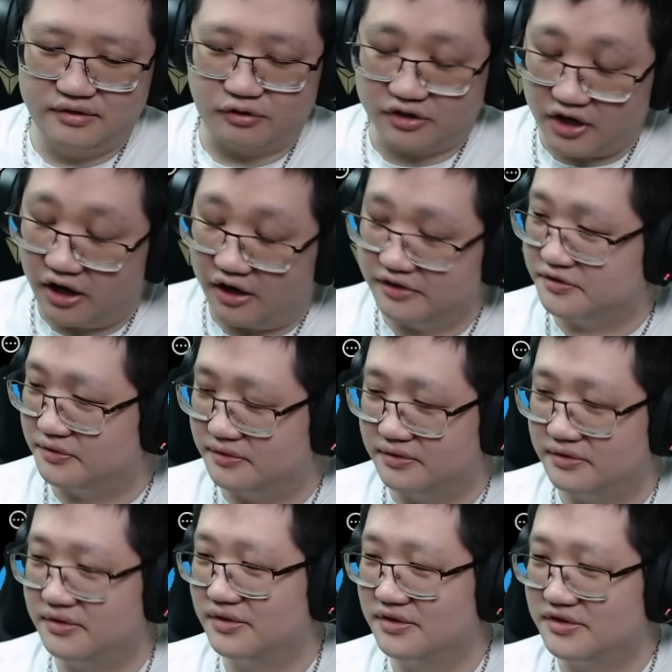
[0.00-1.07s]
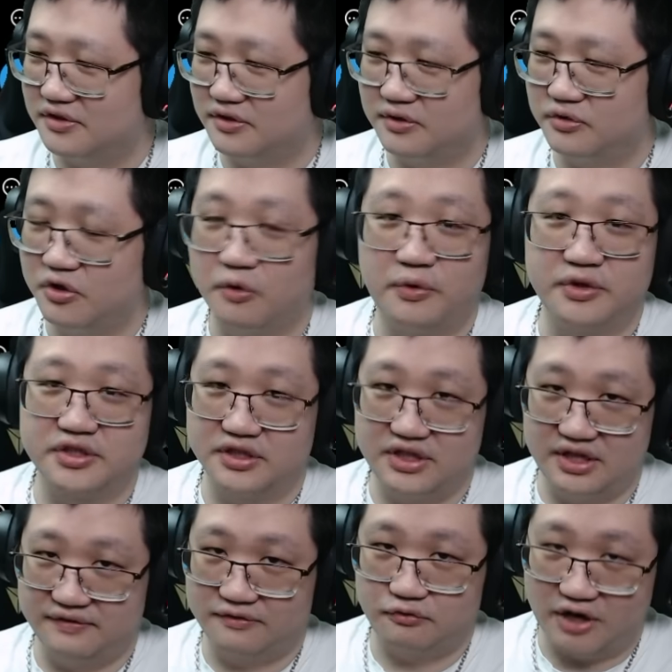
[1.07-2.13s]
console so no one could
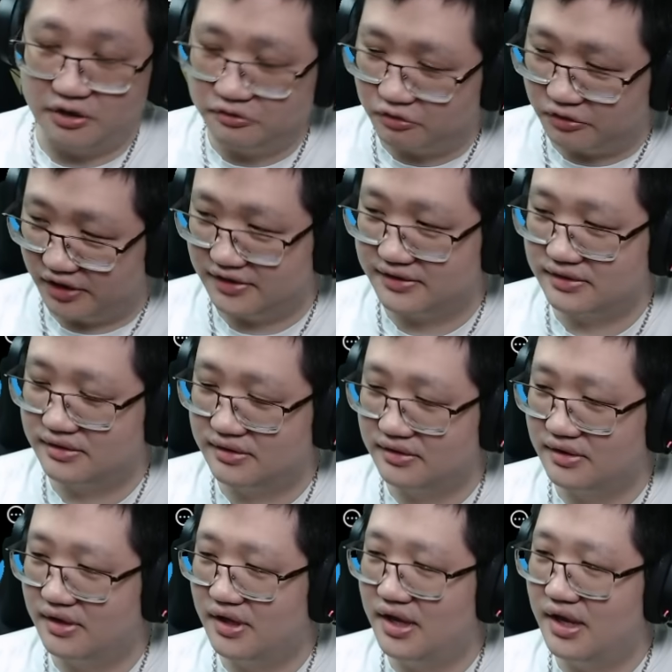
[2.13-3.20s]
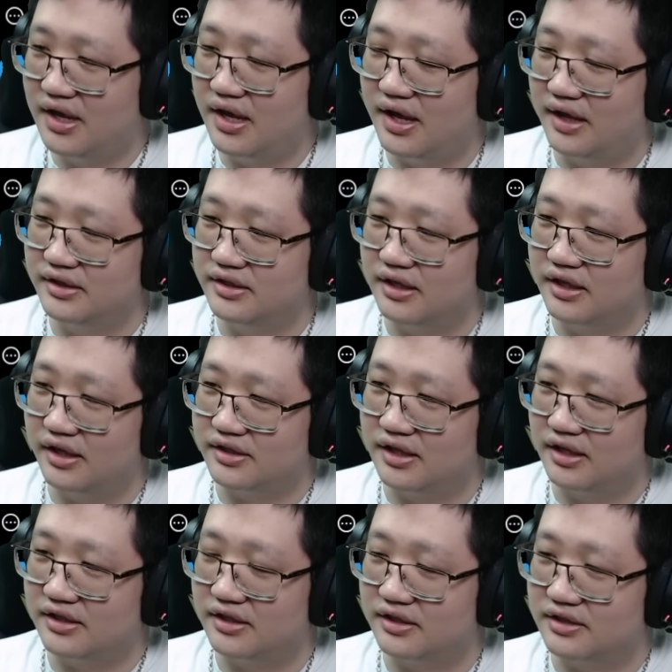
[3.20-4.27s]
gift crown crates and then i
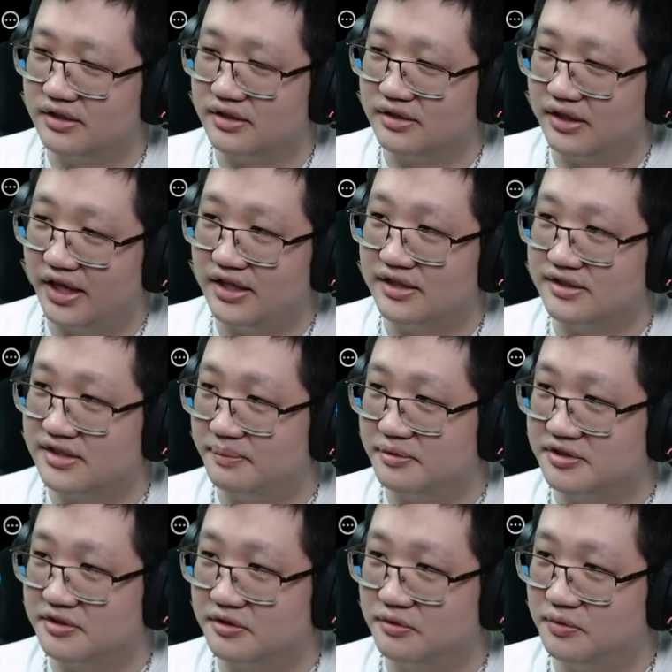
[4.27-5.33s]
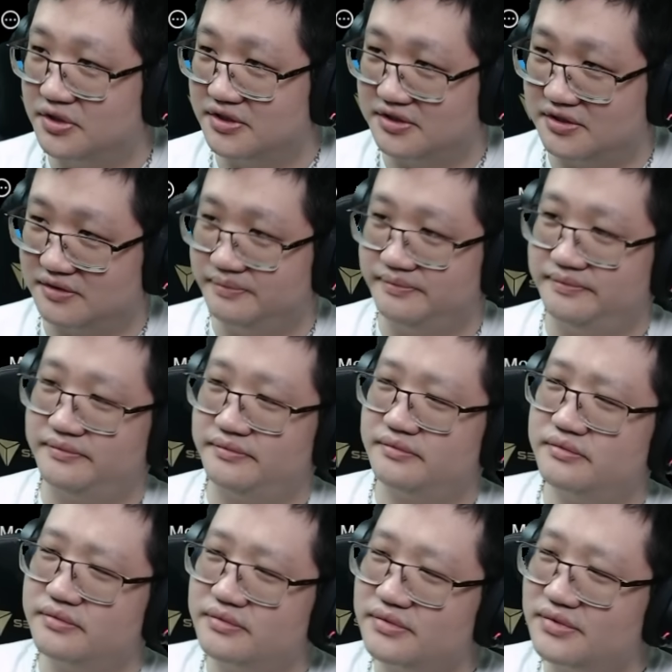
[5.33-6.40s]
think the latest episode was
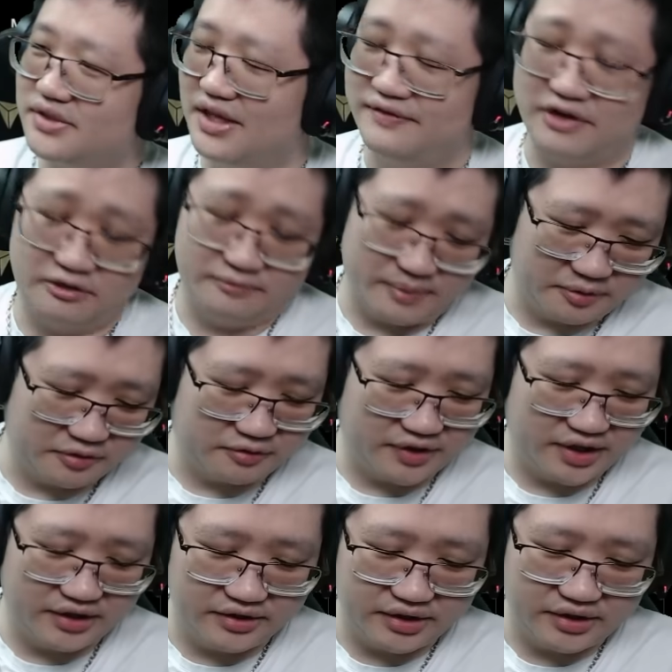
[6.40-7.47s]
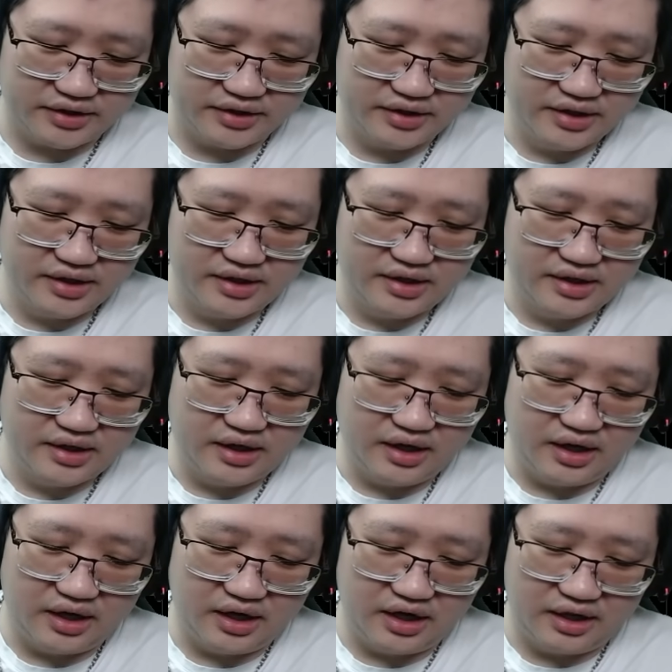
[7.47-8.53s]
if i remember correctly
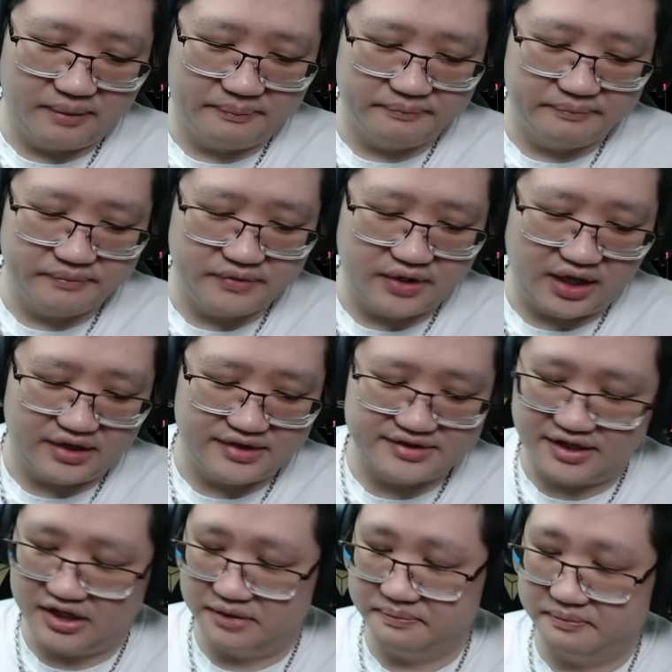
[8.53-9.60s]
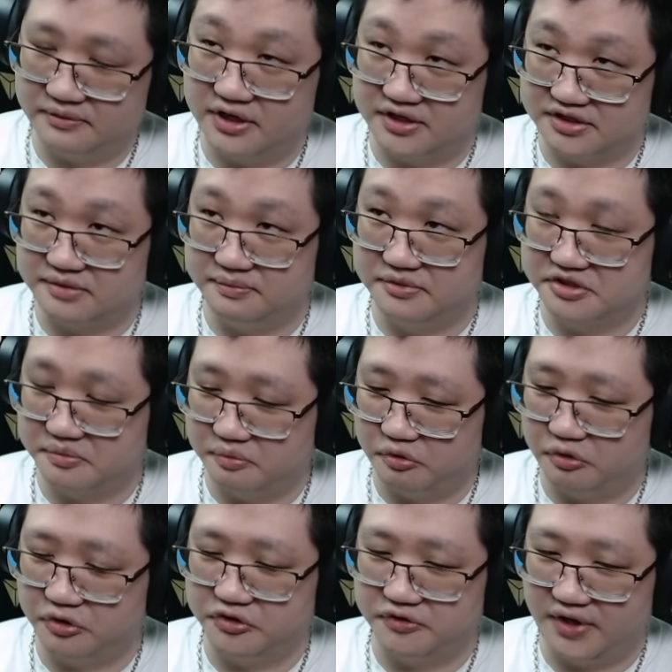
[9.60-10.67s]
um, they set up customer
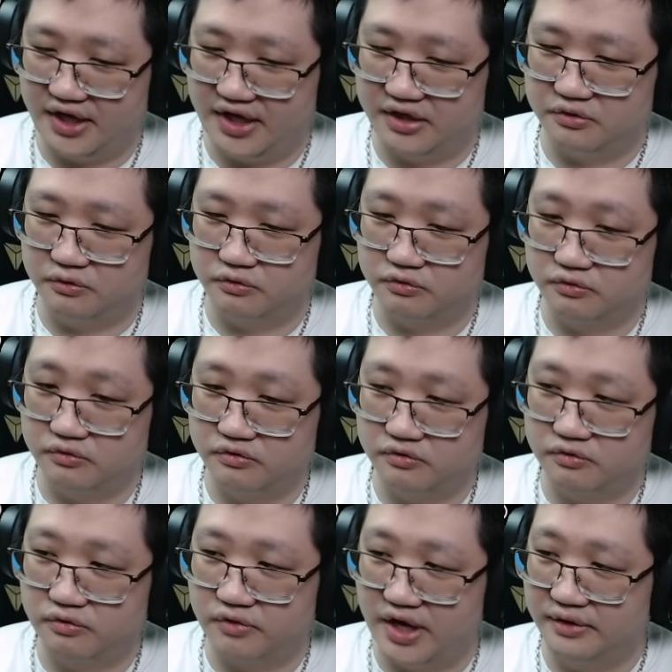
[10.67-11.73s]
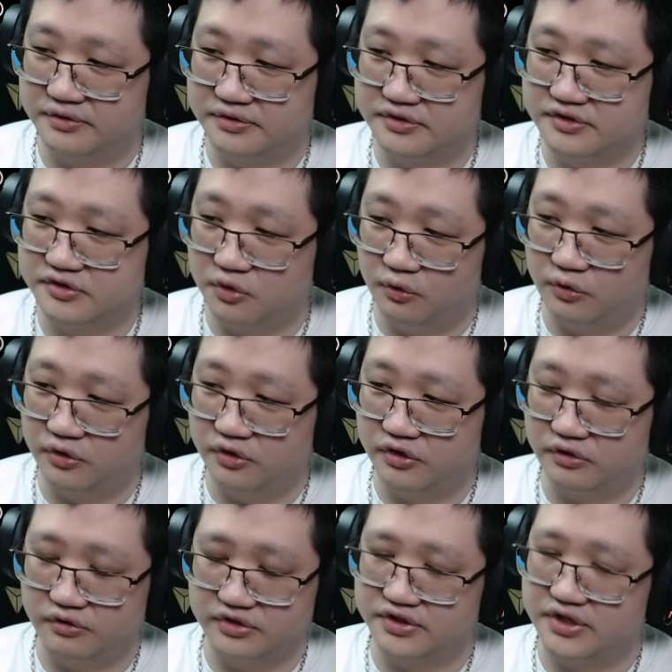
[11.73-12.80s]
support to handle Crown Store
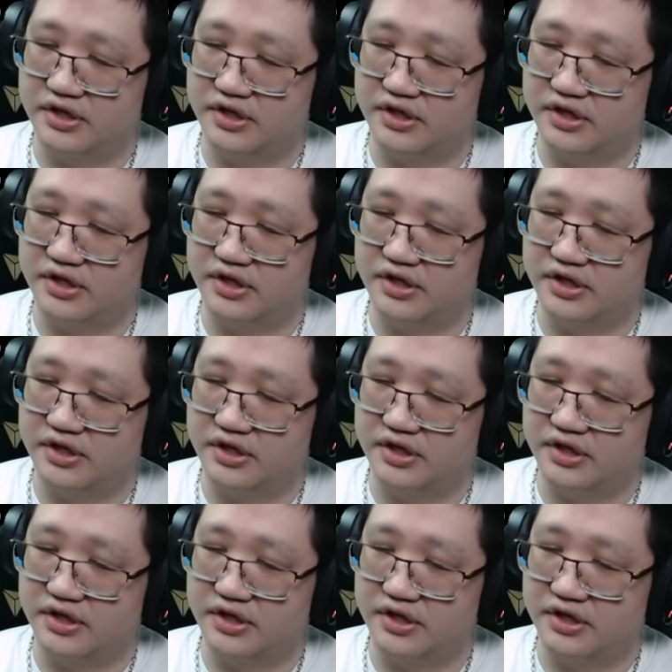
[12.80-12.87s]
or not,